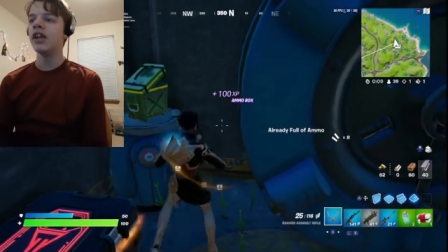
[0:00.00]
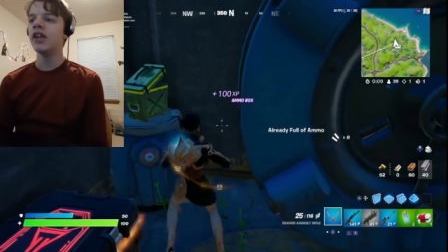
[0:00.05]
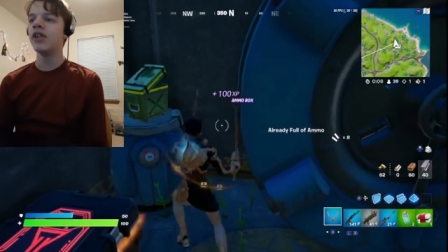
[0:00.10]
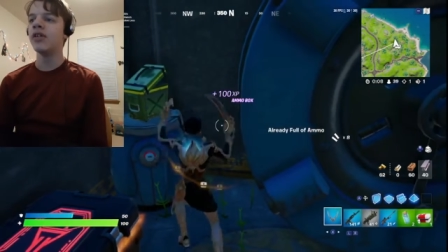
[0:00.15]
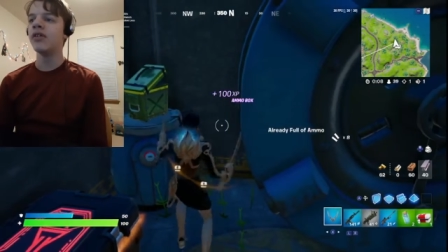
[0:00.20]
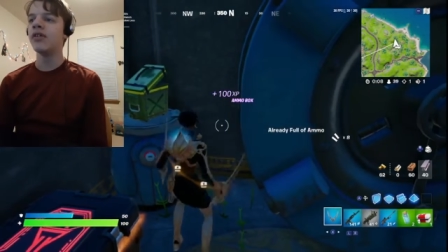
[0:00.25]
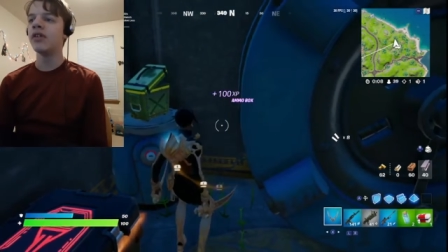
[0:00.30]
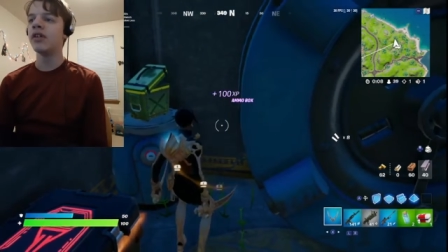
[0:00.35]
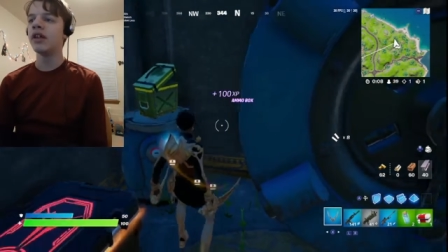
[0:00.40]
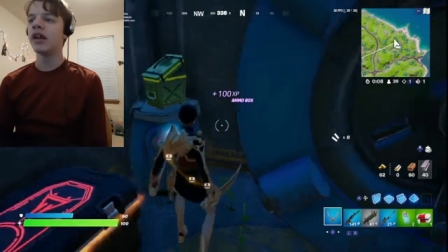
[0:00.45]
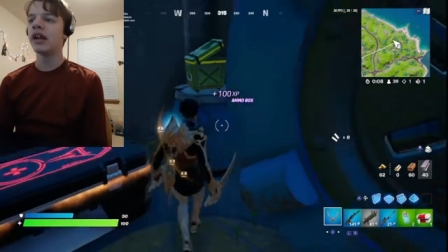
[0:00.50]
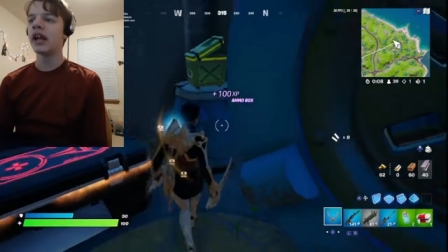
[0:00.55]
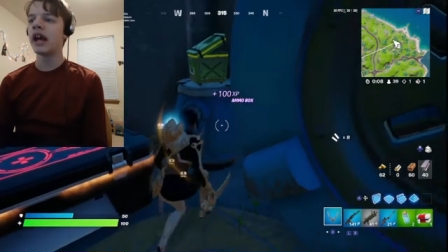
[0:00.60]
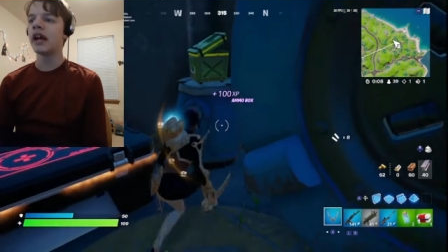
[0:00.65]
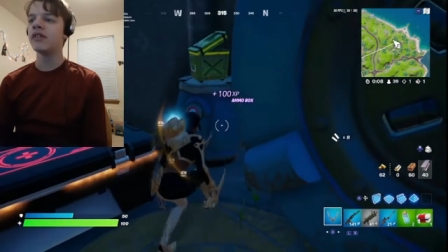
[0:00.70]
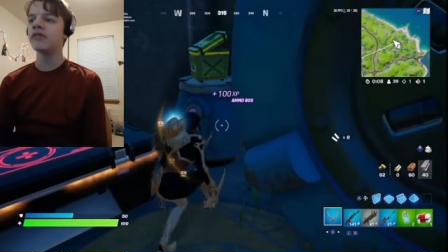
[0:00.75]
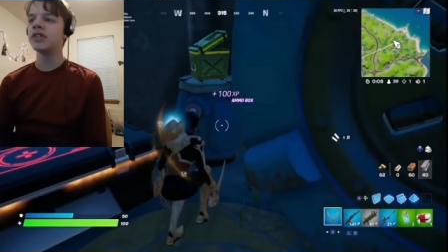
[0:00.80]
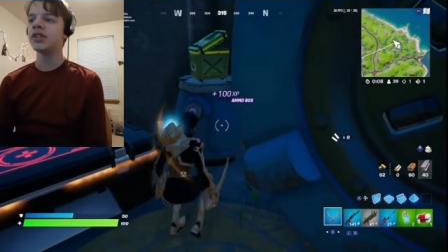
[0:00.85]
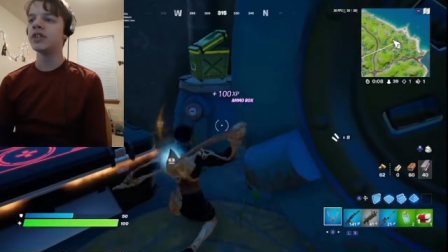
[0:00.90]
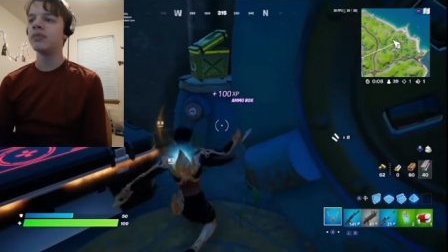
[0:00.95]
you like
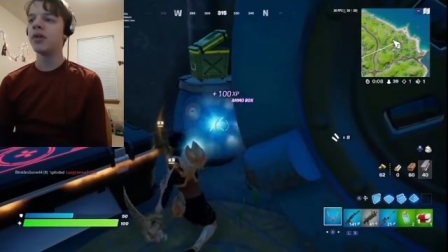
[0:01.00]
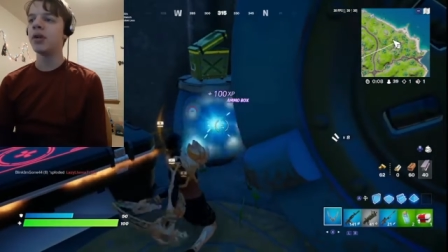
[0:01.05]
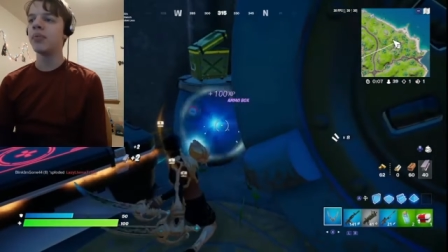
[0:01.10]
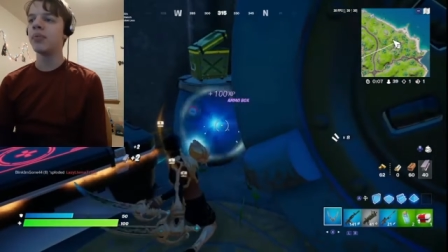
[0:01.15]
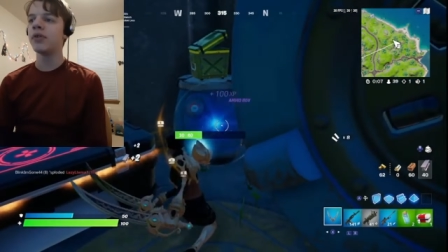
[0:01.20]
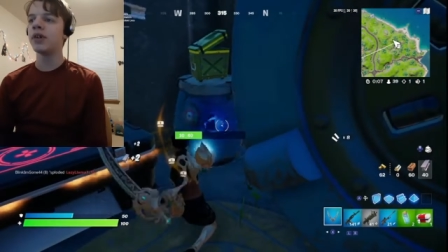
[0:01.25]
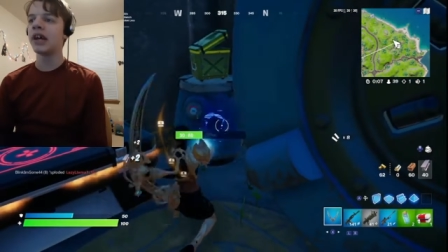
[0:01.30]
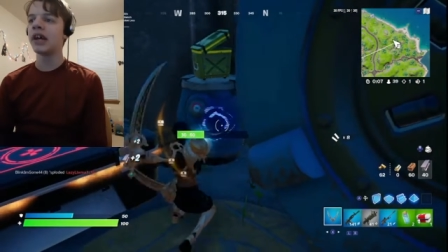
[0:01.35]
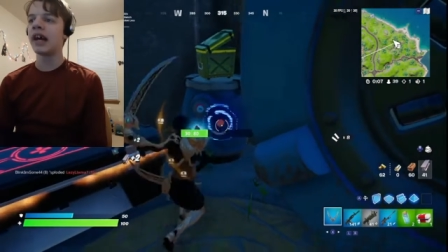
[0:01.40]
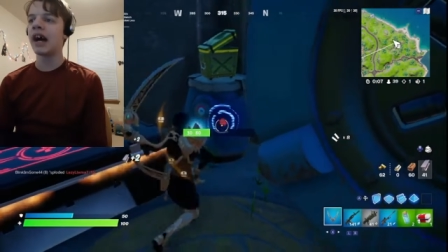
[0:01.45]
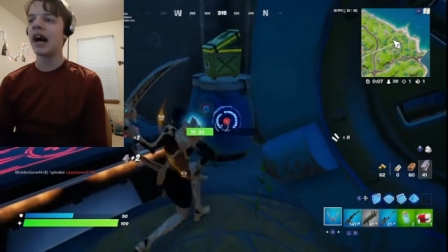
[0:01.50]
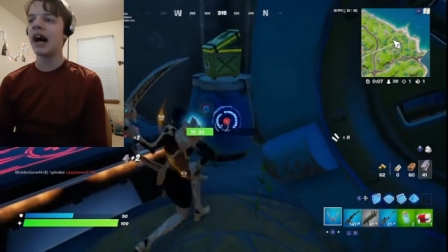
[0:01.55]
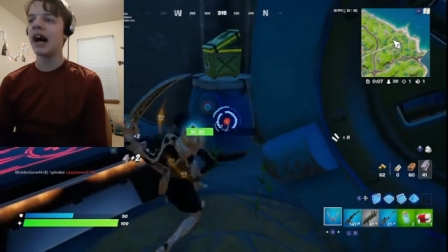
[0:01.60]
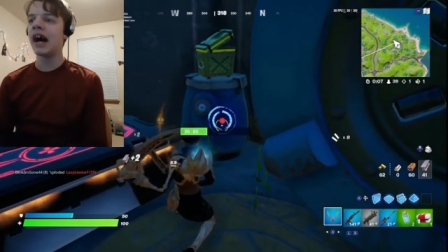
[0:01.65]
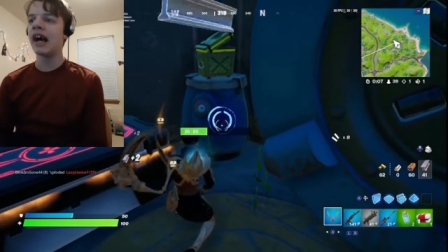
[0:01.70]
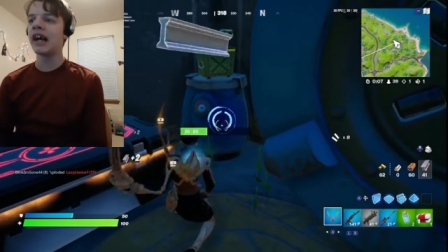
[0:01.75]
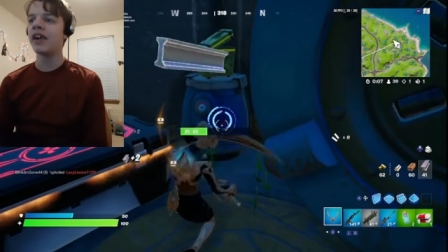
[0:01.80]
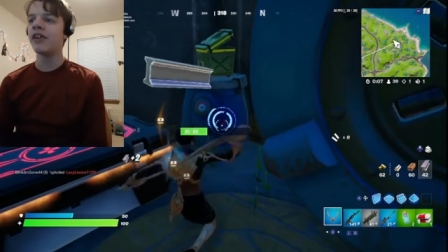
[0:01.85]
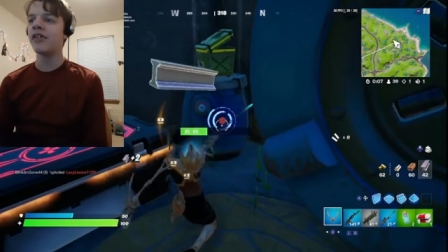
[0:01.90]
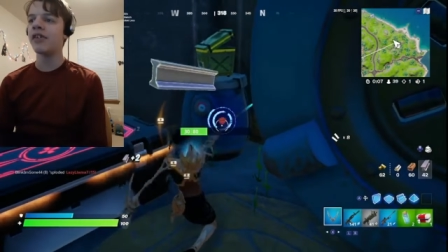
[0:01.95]
i've seen people like
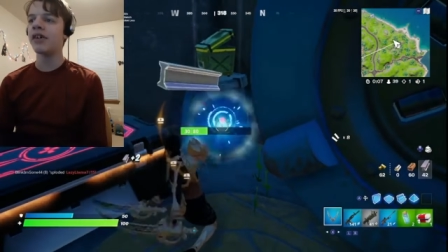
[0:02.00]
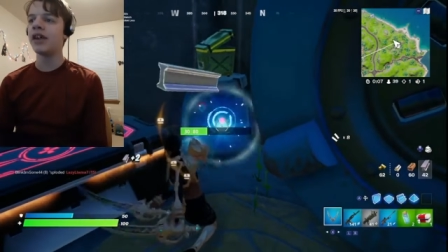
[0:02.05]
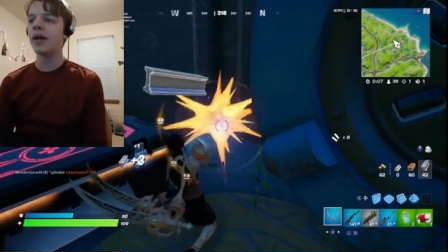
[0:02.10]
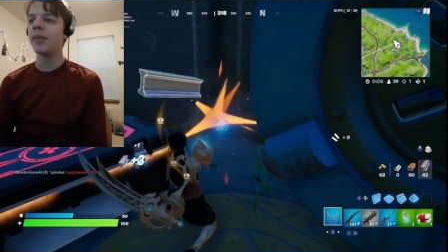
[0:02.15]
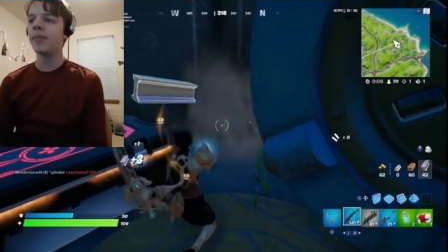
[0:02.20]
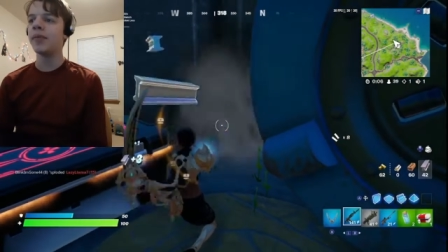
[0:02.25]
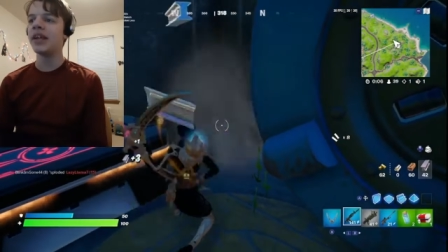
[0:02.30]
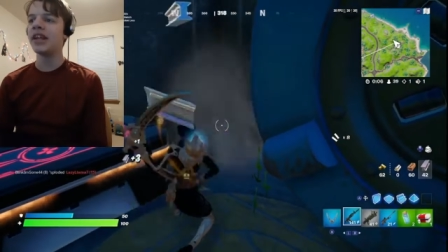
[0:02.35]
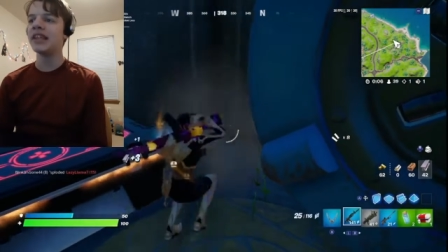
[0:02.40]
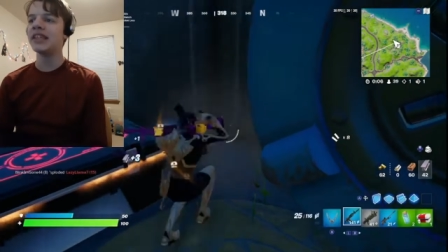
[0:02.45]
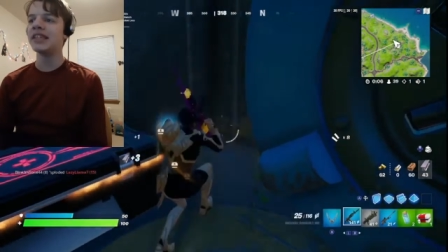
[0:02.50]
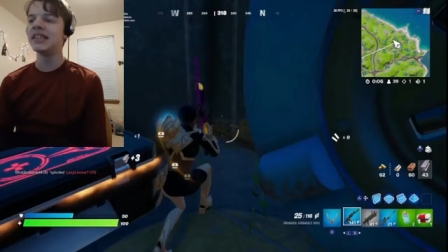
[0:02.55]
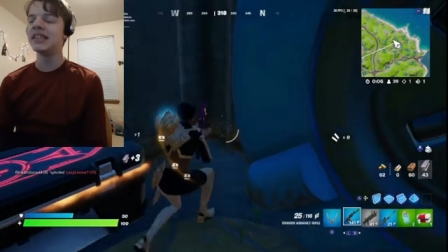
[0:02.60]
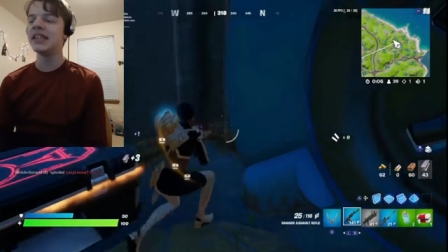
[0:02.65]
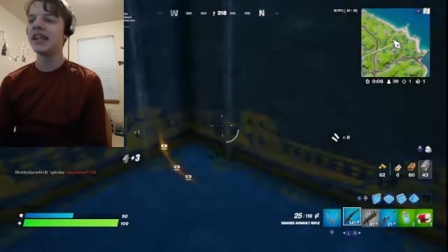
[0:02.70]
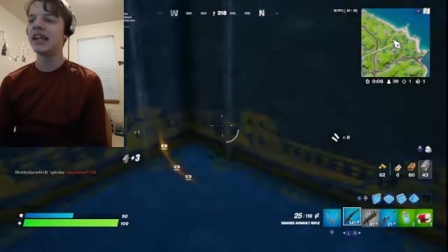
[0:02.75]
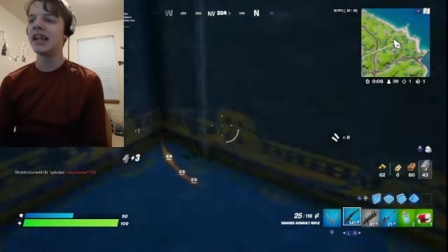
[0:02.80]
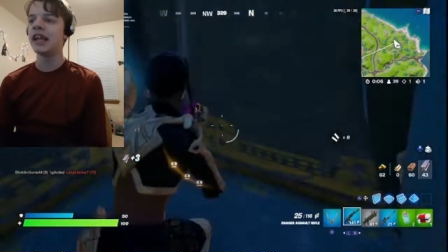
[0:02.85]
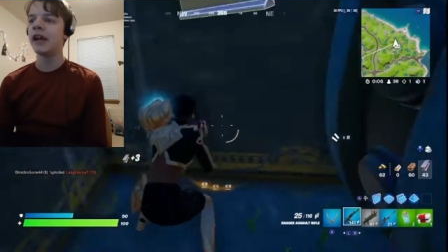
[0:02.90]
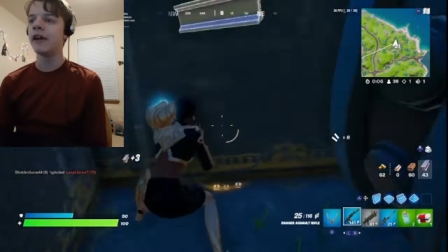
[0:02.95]
hire an
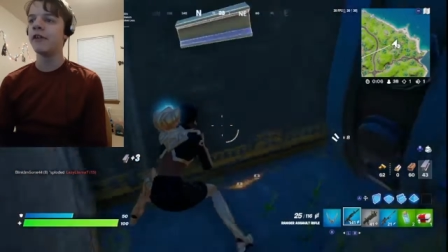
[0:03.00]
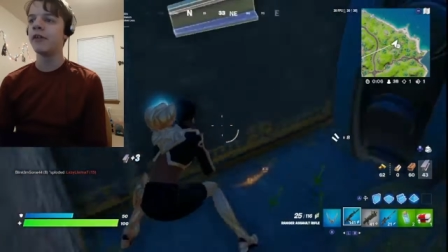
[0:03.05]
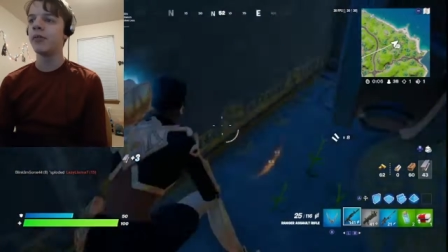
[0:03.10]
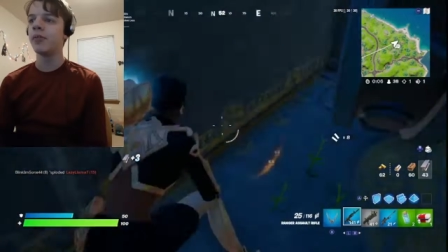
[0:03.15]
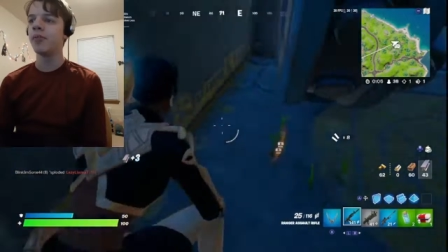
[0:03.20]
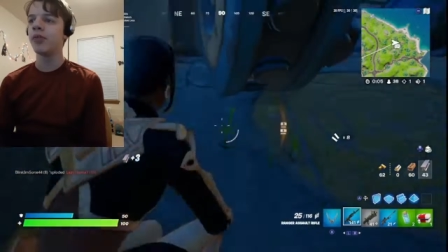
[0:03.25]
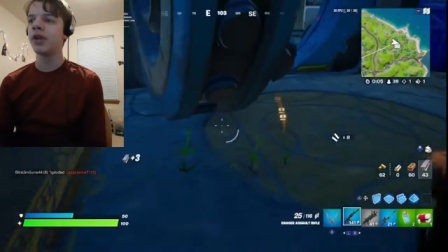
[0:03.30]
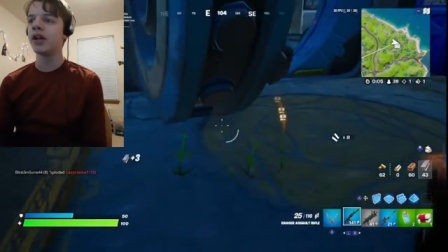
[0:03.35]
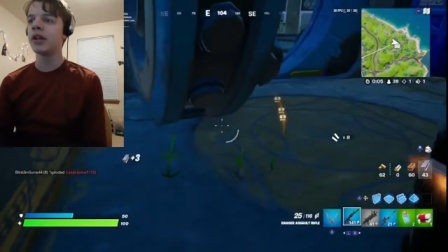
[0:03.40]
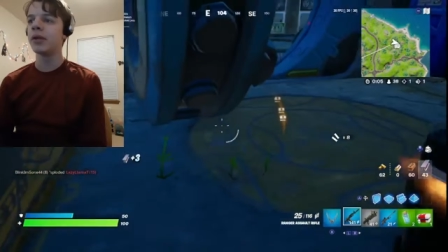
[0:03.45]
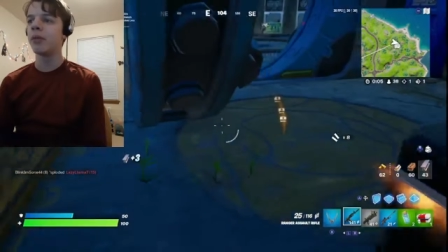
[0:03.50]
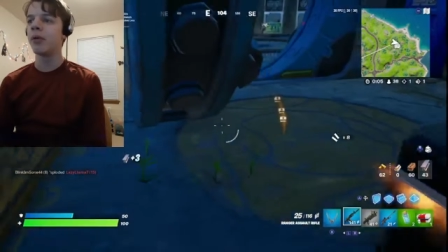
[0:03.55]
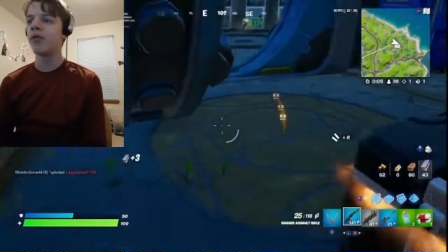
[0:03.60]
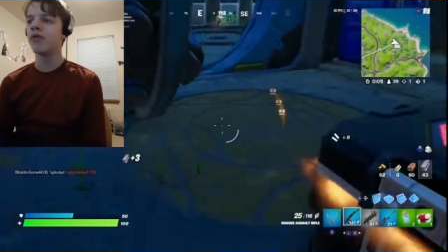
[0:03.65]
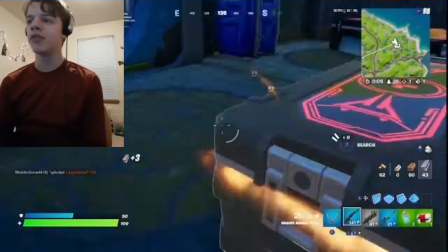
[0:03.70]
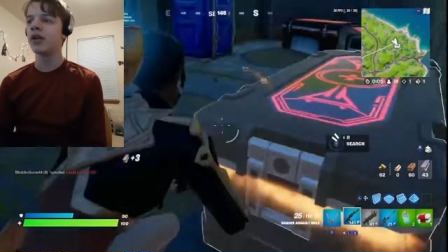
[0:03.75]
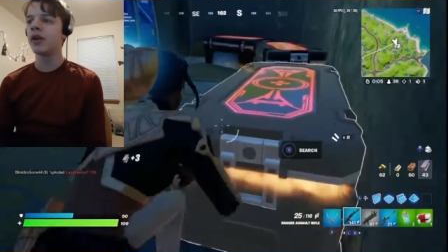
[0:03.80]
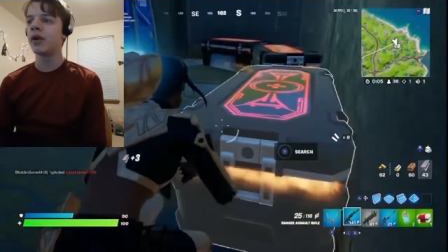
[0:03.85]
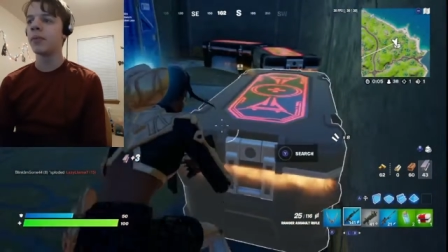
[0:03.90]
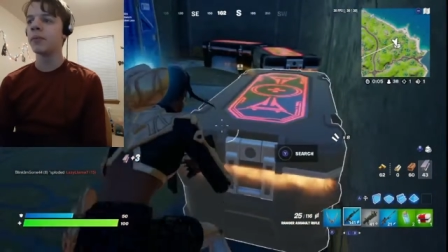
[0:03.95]
npc and then bring them
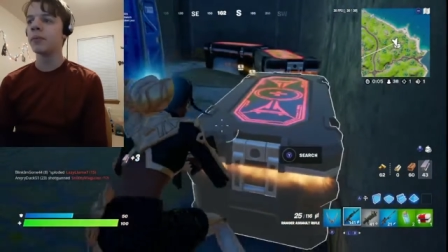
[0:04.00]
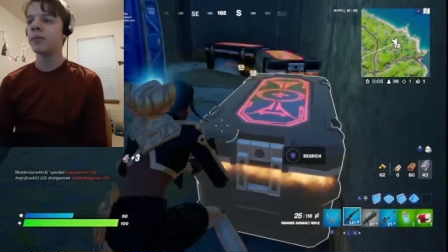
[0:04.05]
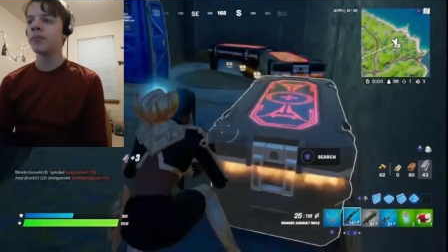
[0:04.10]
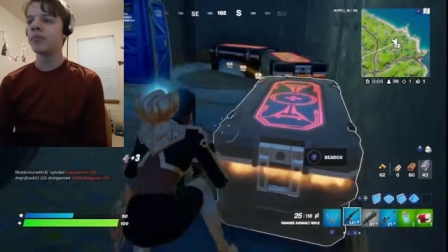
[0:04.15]
over here